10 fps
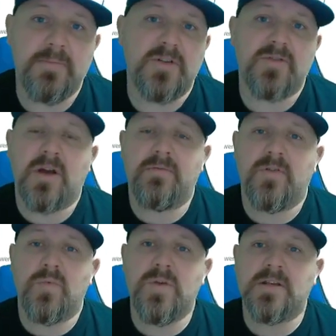I've been trying
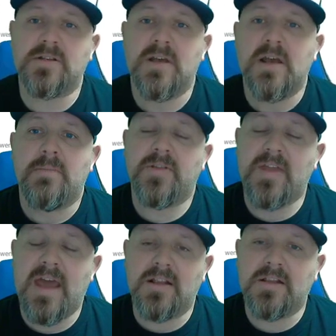for weeks, but
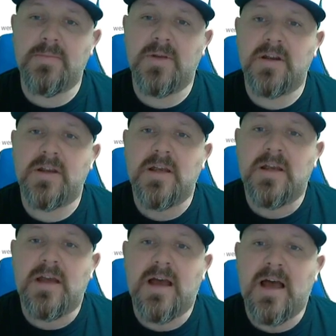they had to limit it
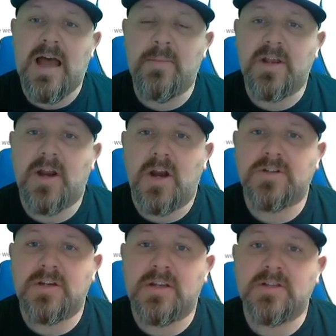how many cards
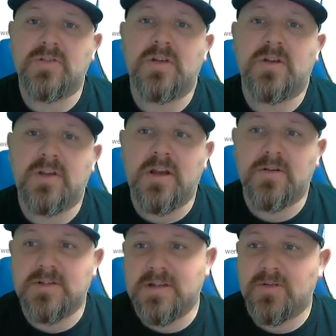you get in so they could
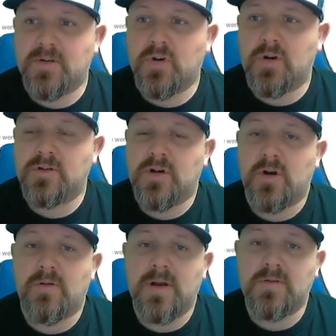guarantee their
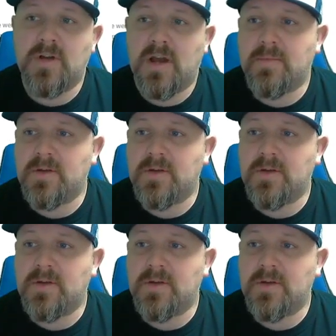turnaround time.